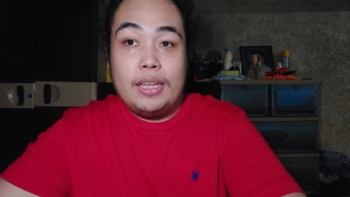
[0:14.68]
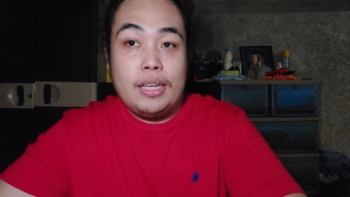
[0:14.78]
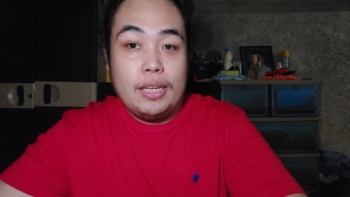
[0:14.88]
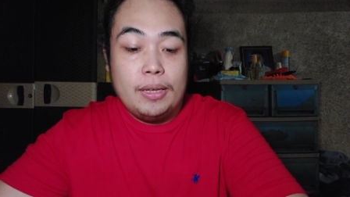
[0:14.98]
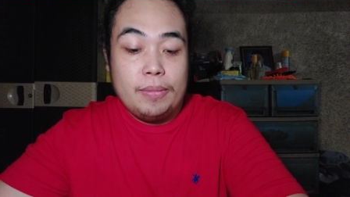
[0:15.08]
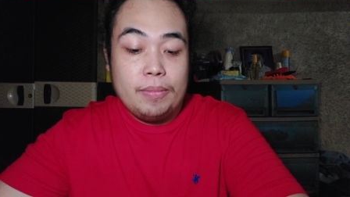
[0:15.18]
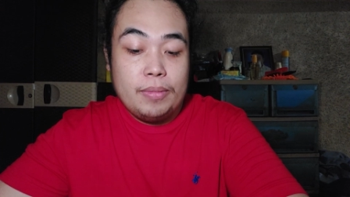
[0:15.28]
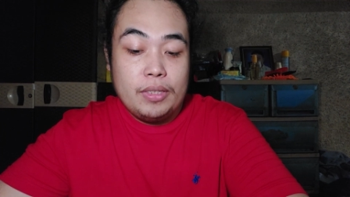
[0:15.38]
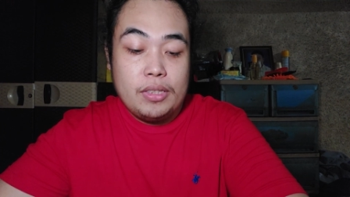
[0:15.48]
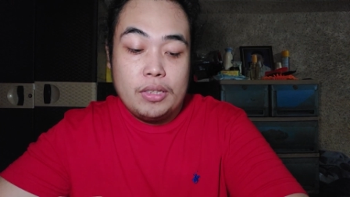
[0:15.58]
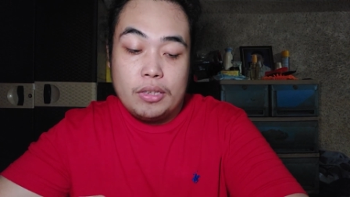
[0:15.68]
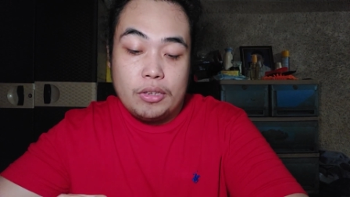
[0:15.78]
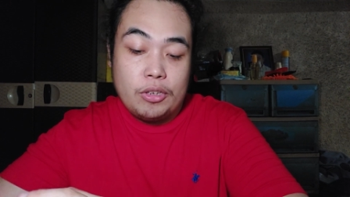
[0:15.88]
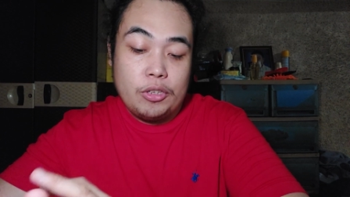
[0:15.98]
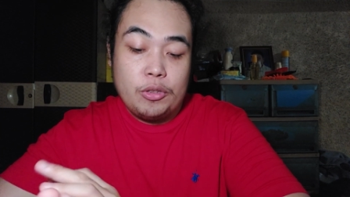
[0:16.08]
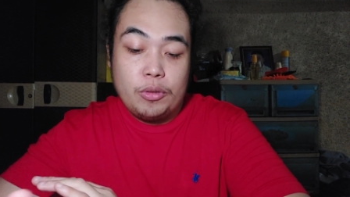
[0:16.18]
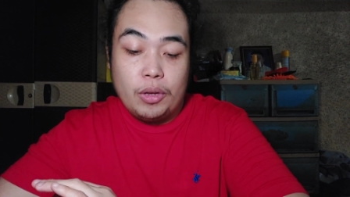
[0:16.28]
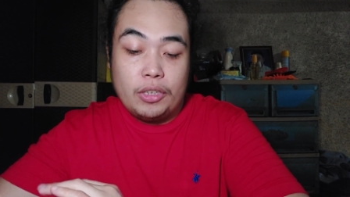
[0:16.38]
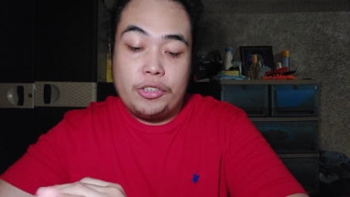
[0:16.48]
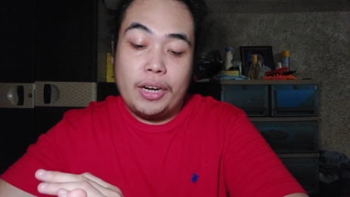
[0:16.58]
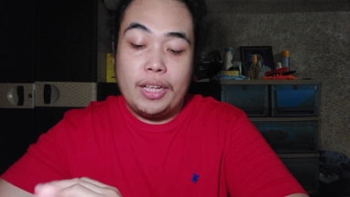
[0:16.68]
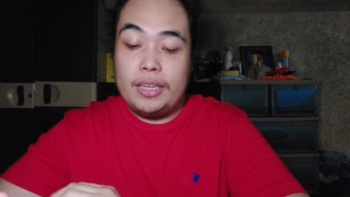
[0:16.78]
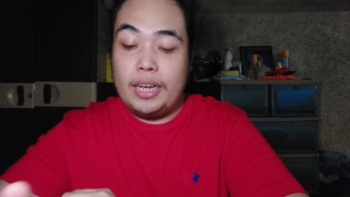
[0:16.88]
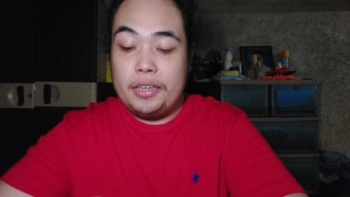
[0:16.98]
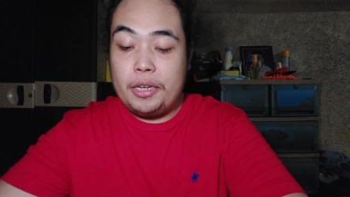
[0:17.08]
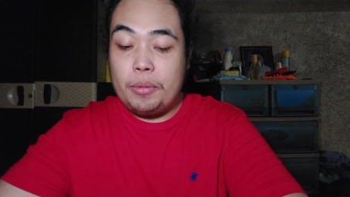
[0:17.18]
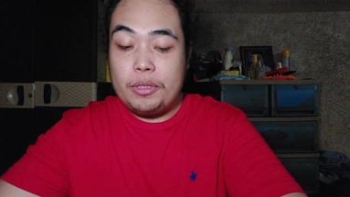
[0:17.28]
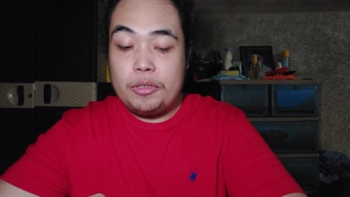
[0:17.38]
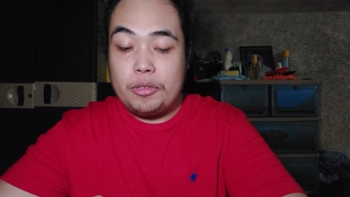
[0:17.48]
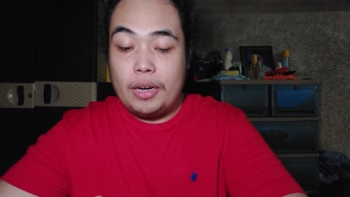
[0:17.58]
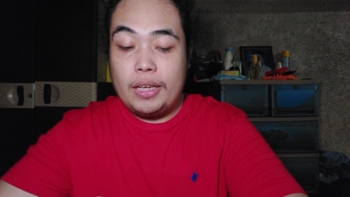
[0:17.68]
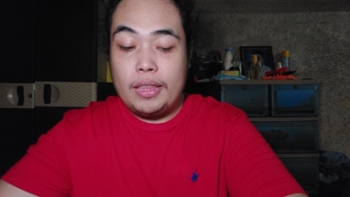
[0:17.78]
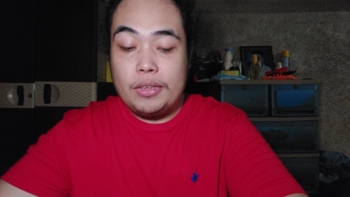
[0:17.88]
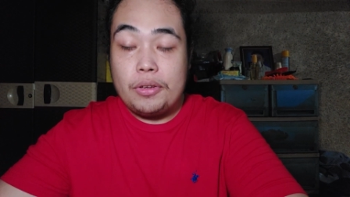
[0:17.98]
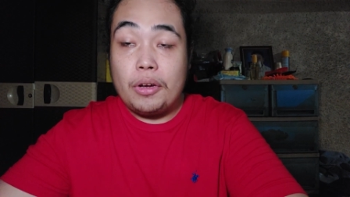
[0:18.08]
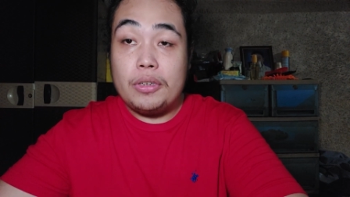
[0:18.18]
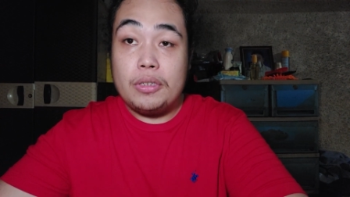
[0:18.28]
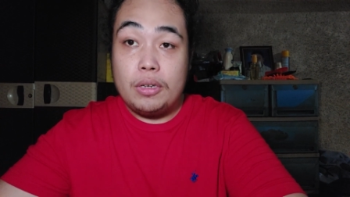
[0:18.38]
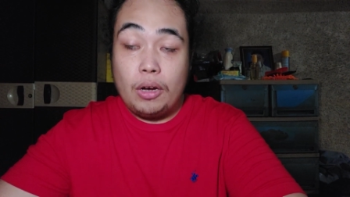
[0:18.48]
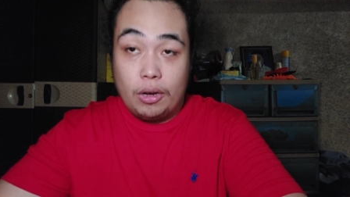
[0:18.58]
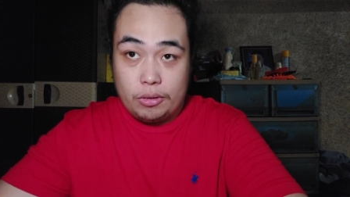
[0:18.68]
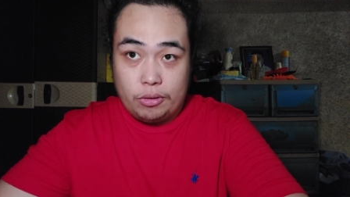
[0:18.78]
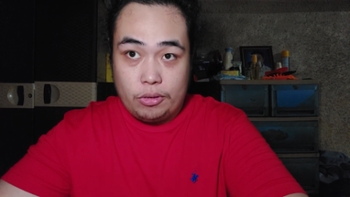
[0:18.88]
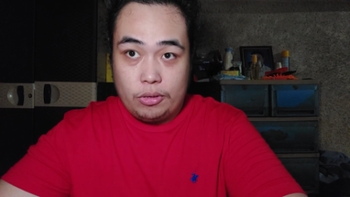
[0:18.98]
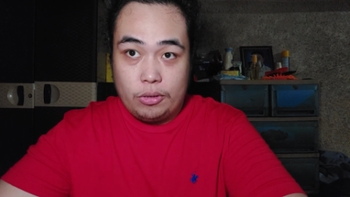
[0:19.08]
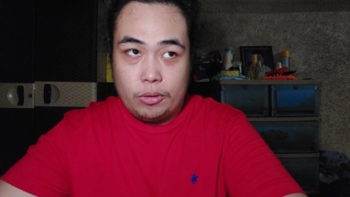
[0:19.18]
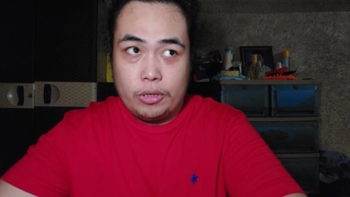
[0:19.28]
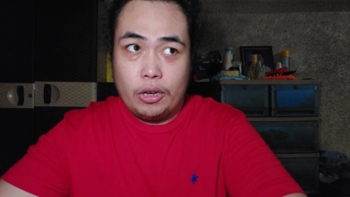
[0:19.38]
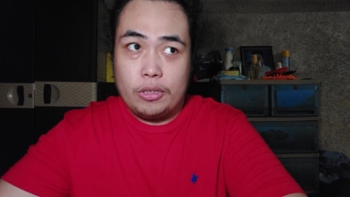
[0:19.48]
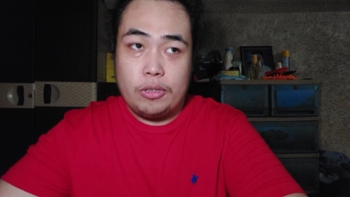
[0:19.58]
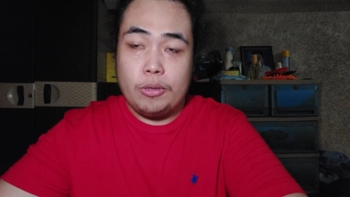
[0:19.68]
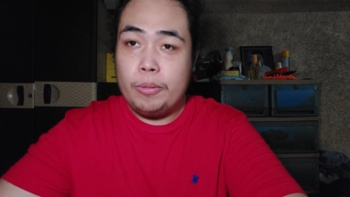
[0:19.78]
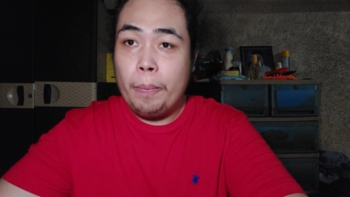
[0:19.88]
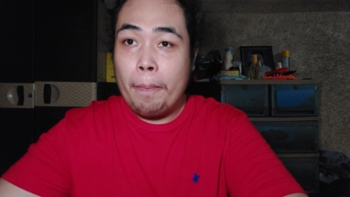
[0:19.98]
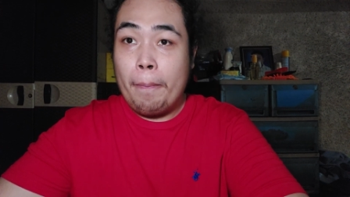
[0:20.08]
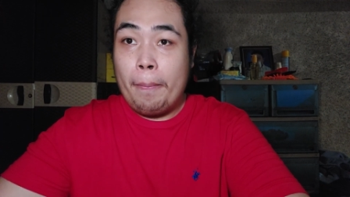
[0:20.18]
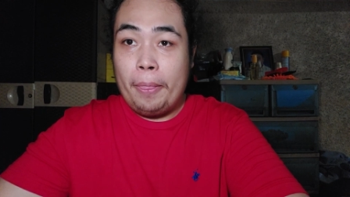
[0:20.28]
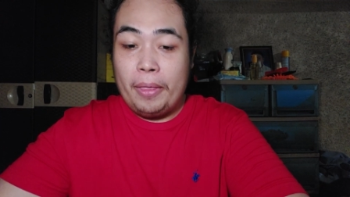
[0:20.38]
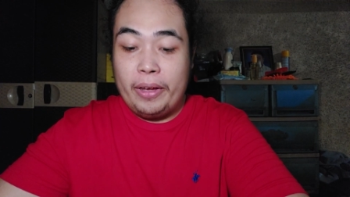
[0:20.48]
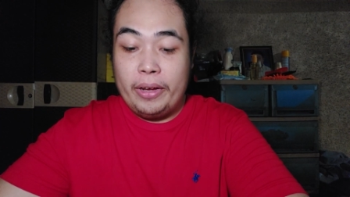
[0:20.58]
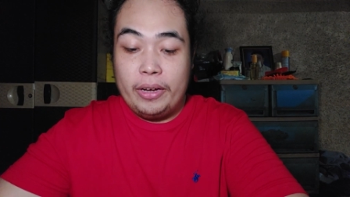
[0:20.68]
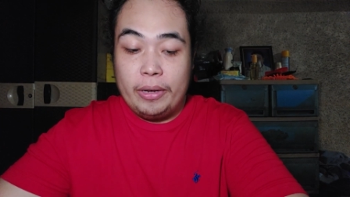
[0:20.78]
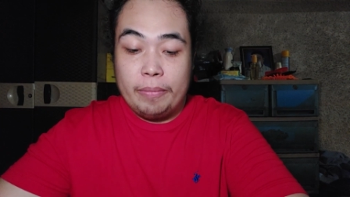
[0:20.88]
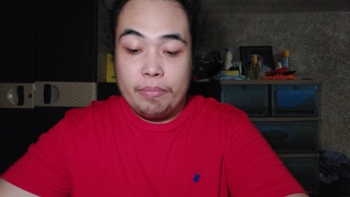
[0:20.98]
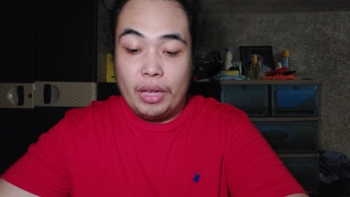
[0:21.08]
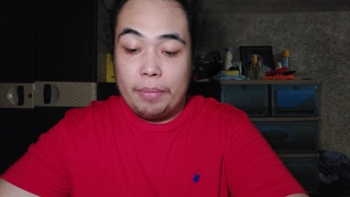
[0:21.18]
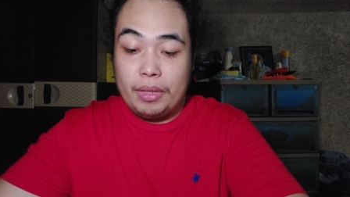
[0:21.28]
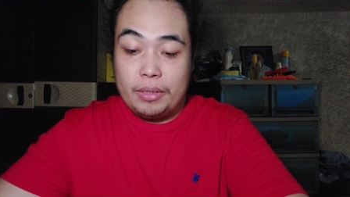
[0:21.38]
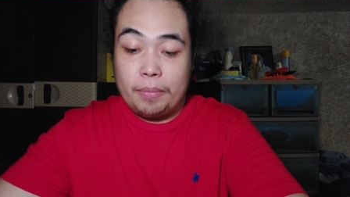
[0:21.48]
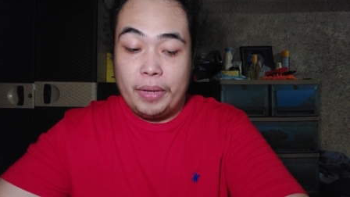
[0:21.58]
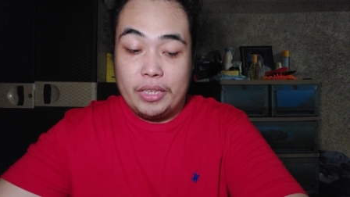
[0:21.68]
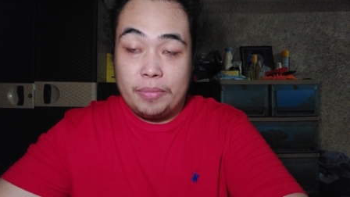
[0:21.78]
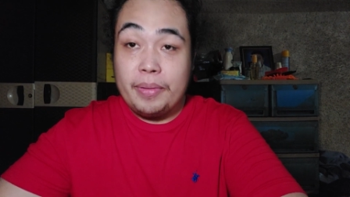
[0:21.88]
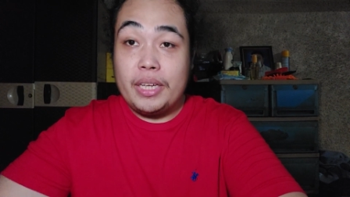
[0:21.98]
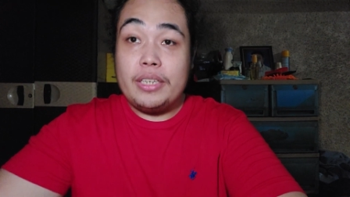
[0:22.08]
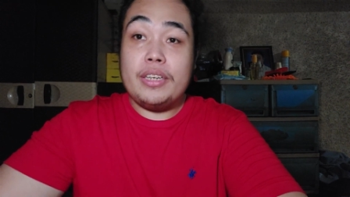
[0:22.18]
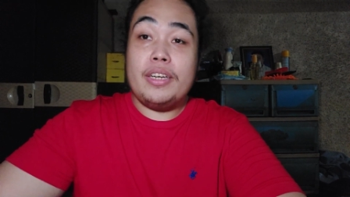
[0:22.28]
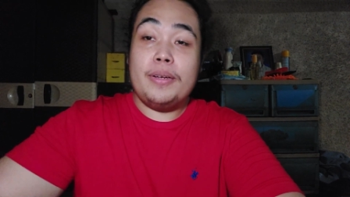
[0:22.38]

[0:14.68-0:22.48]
Um, this is just a trial and error. I want to try this on Osu or Osu. Um, I'm not the best player,